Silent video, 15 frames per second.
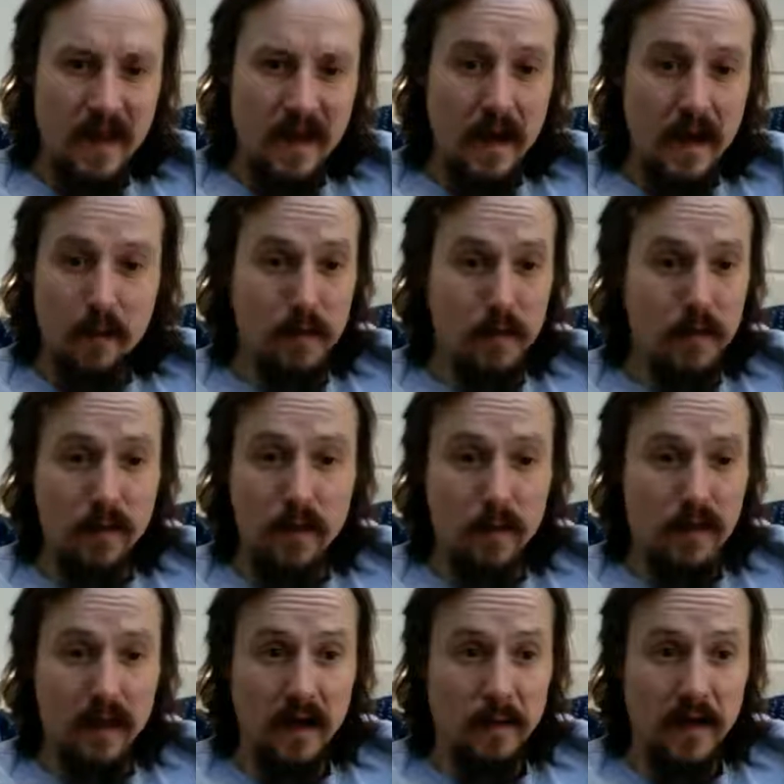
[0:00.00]
And I really
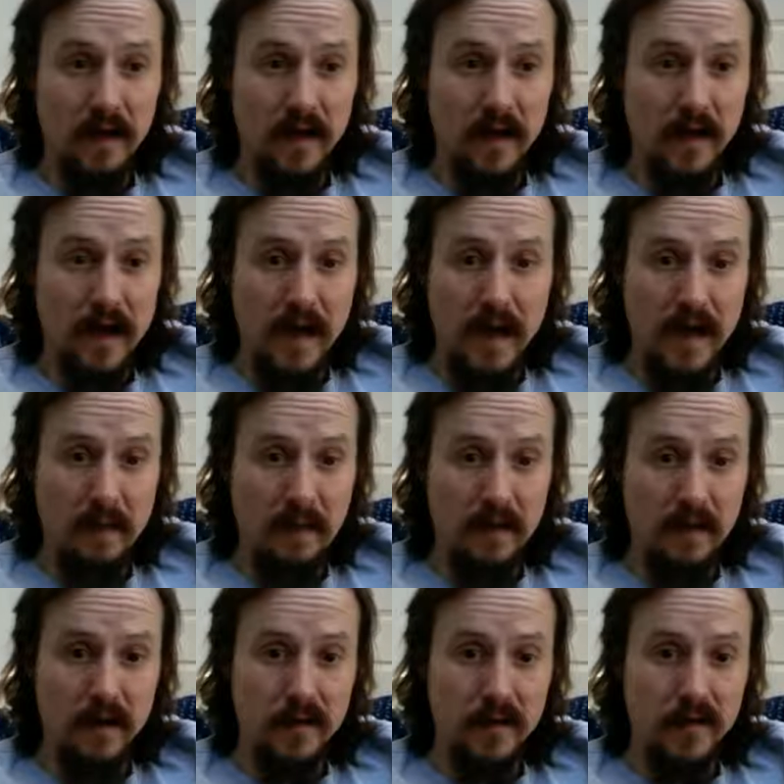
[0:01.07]
don't care about like 8
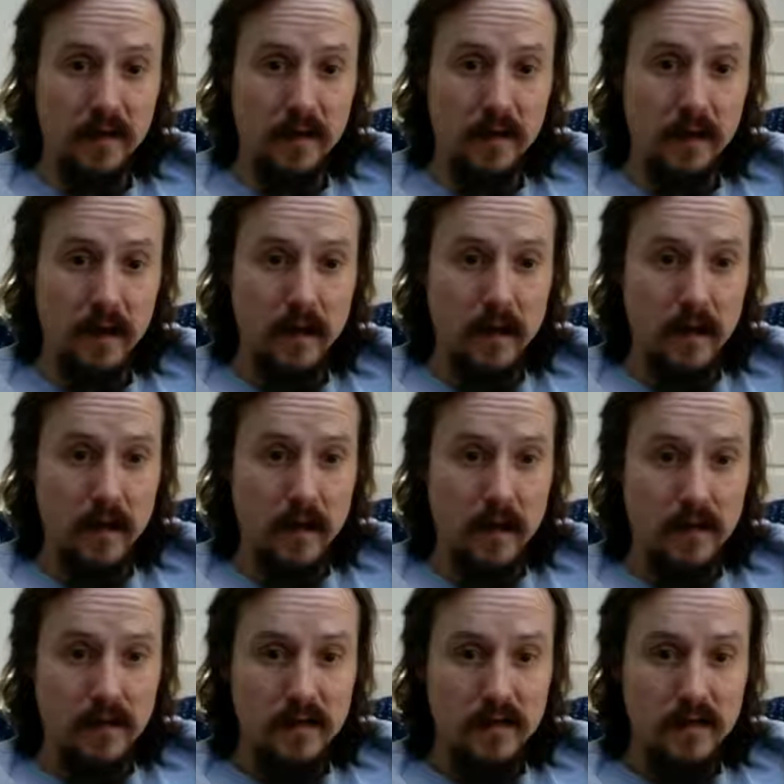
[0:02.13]
billion of you.
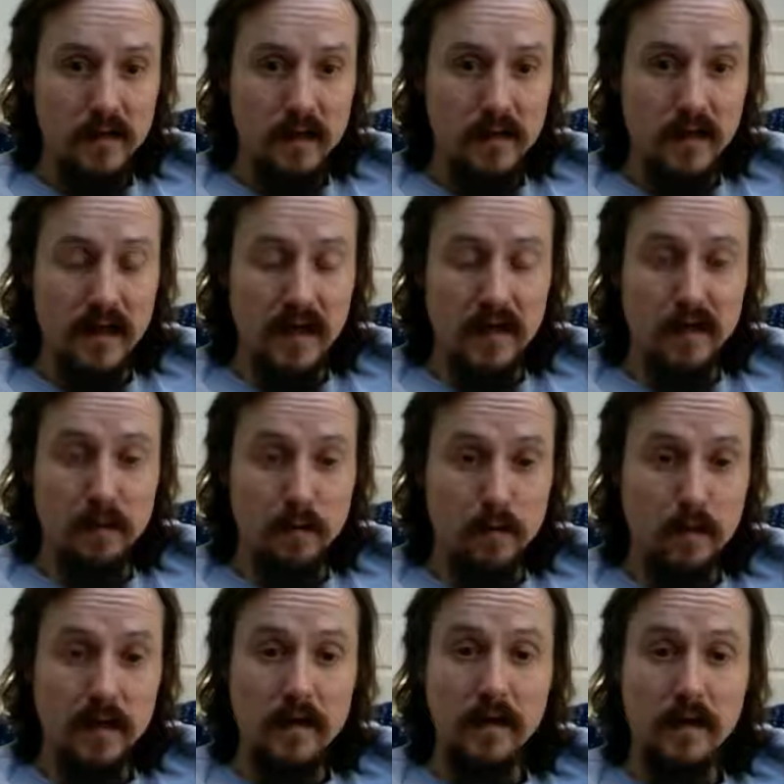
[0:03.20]
It's like
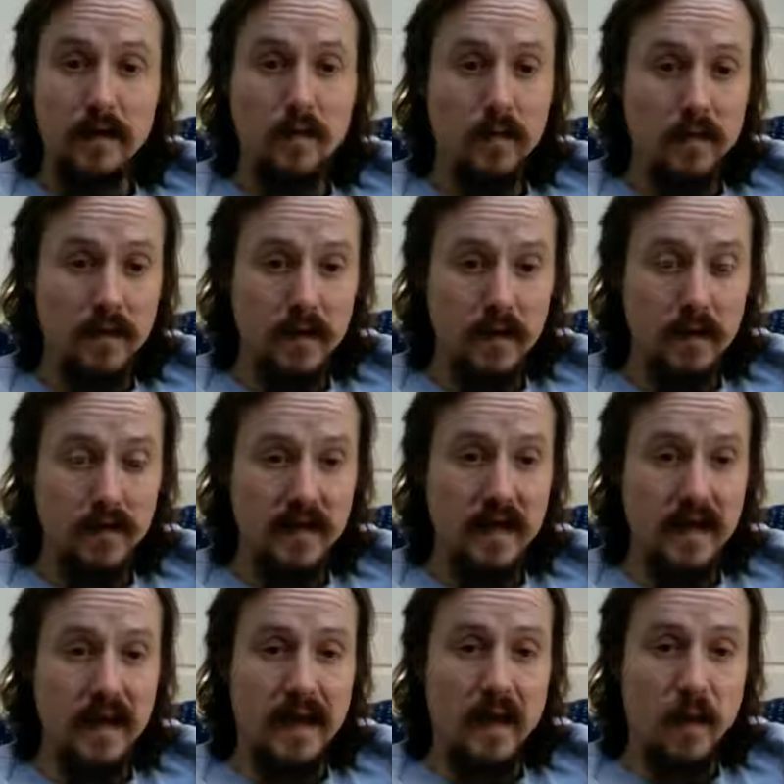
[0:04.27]
you wouldn't
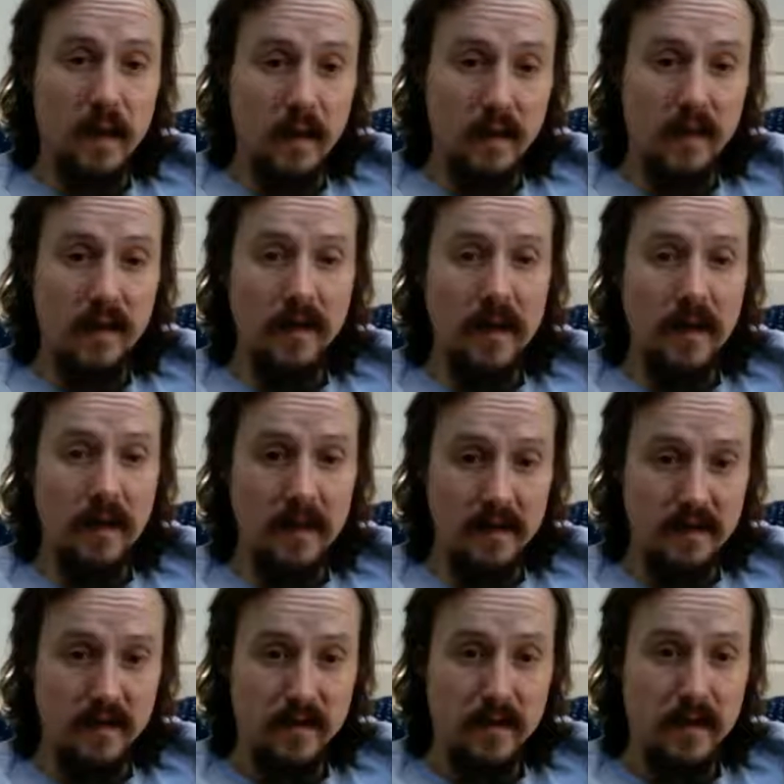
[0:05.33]
understand how healthy that
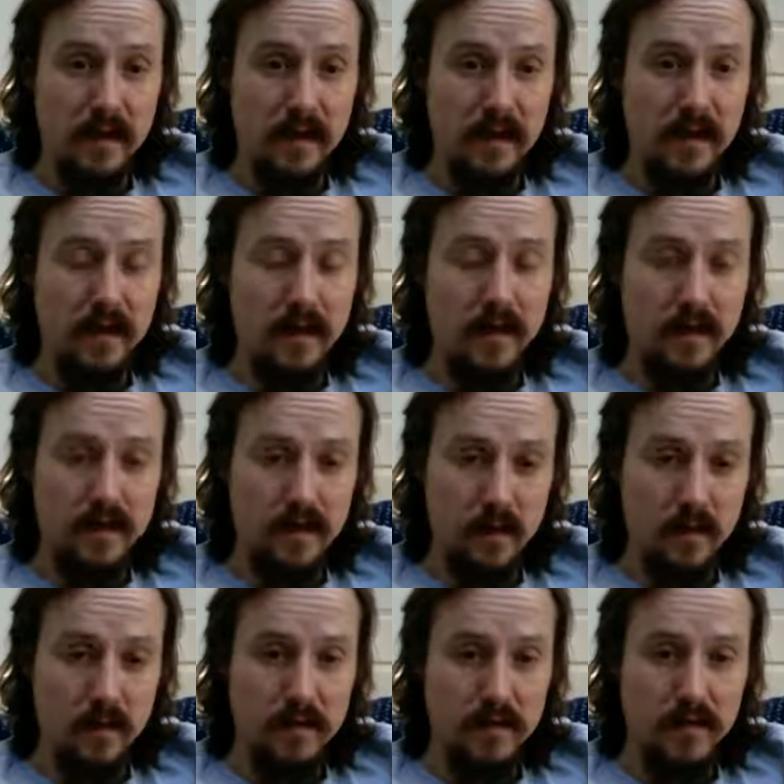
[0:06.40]
is for me getting out of the
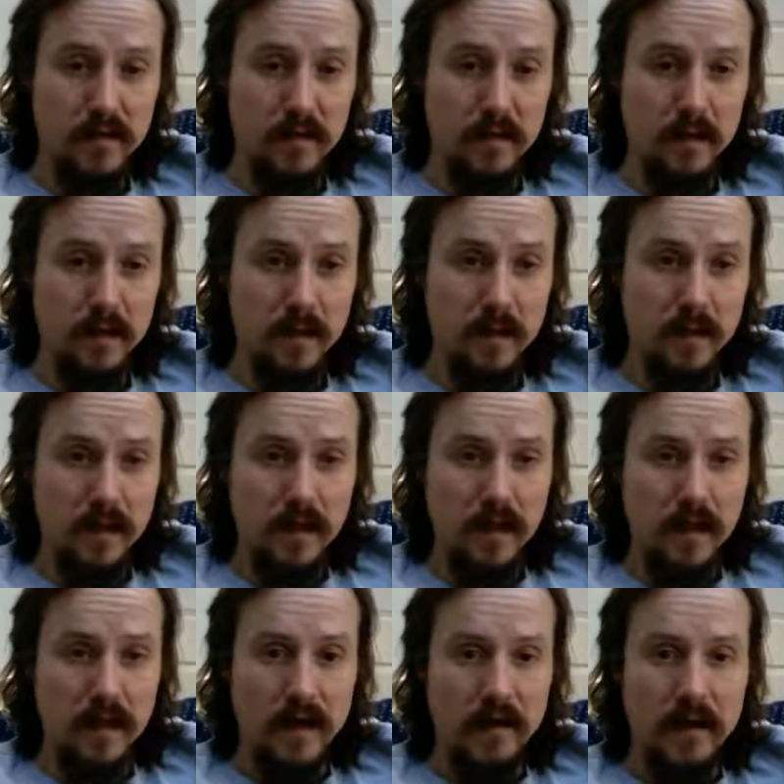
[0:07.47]
solar system.
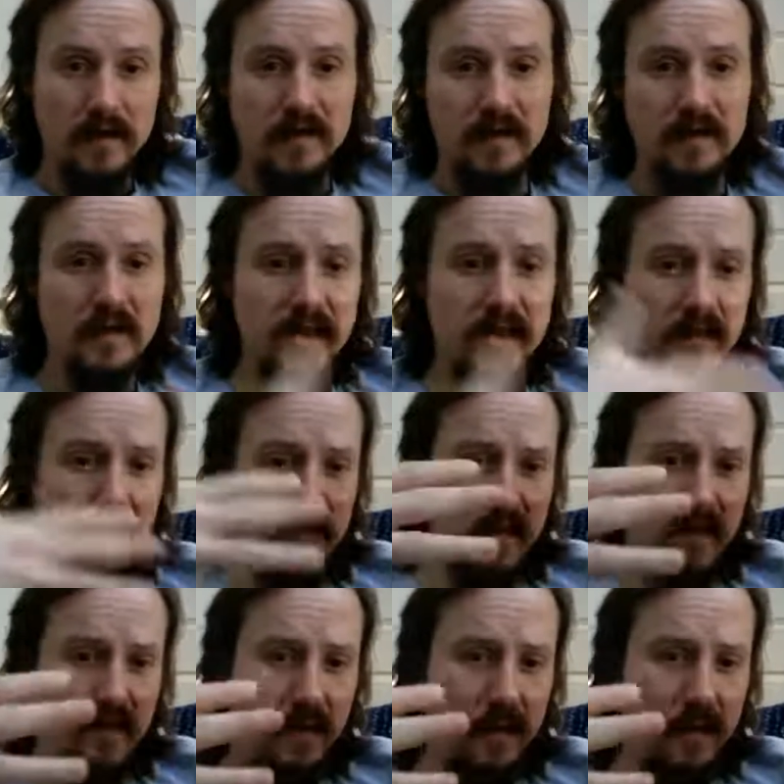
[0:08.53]
And then sensations
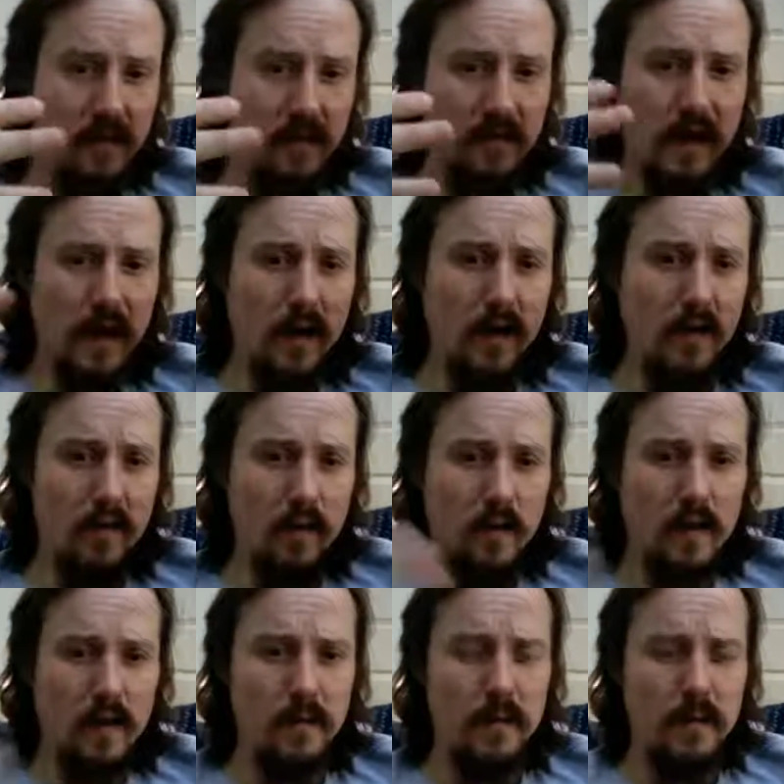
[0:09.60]
of love, like
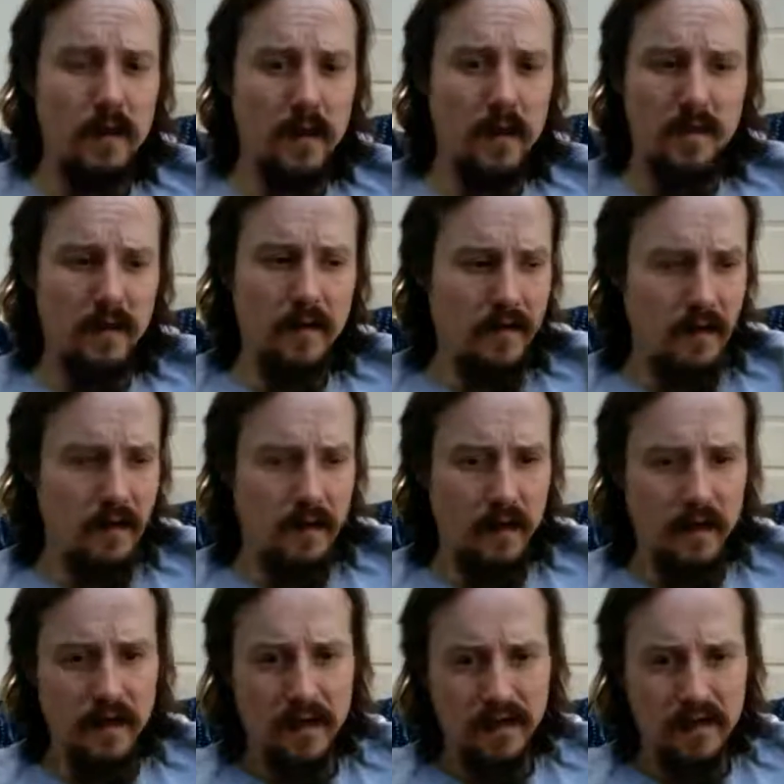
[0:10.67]
overwhelming love, I've
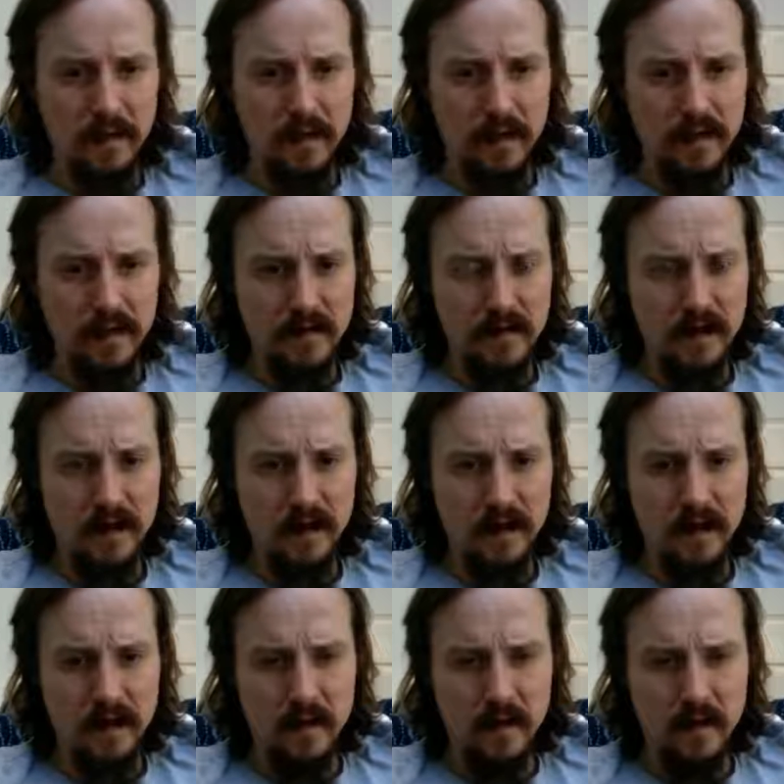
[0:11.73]
already experienced that
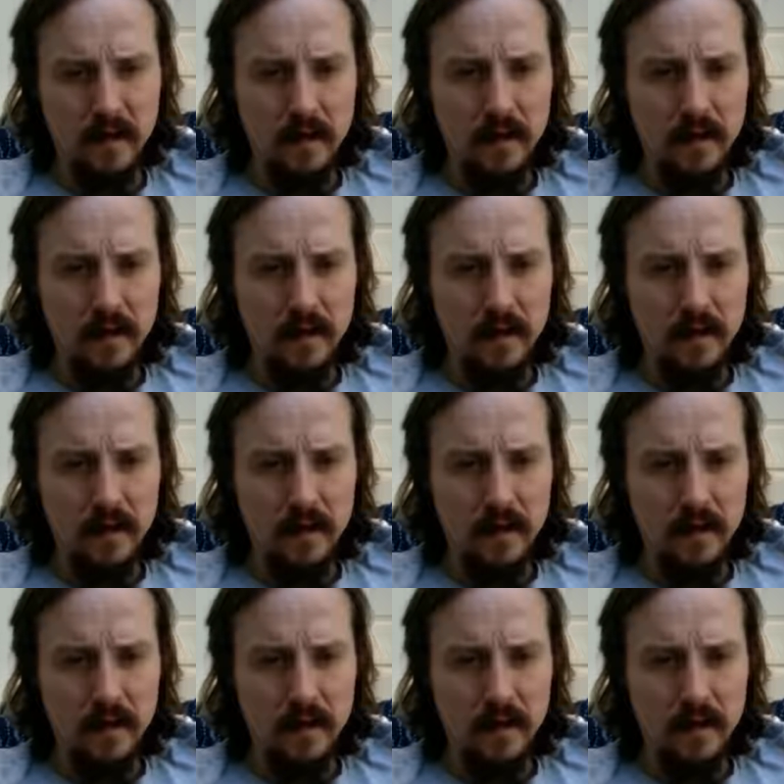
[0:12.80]
and